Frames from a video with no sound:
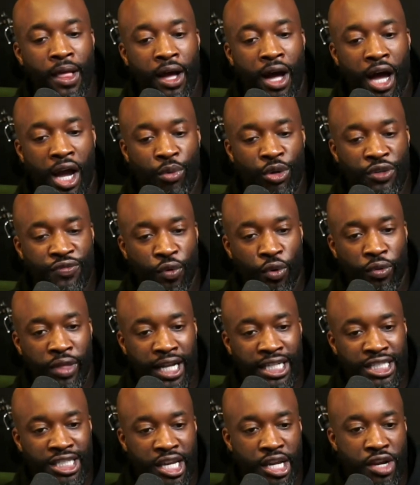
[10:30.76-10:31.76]
I always thought
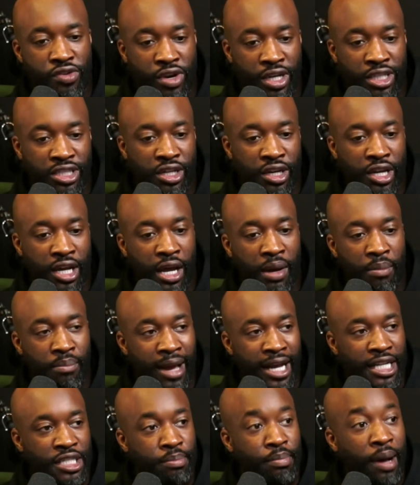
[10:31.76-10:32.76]
that tinkering is going to come
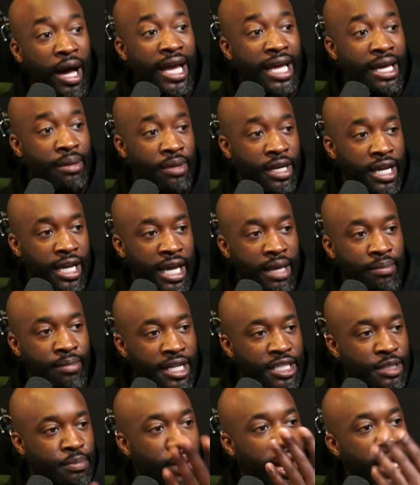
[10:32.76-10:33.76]
back to bite him, and it came
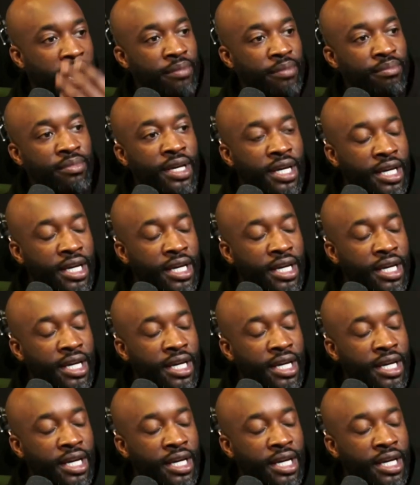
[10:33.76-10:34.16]
back to bite him,